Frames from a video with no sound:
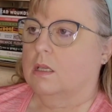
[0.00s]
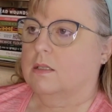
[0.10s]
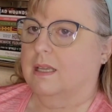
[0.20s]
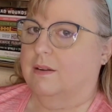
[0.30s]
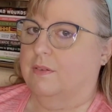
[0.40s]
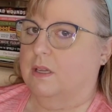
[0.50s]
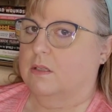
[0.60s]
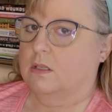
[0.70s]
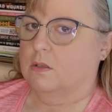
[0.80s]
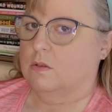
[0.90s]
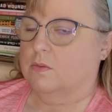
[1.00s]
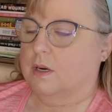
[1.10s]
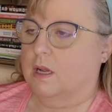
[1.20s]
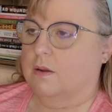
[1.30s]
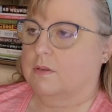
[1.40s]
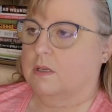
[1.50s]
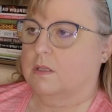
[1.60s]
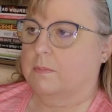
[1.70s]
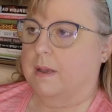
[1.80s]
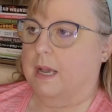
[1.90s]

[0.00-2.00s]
Santa Fe isn't used very often as a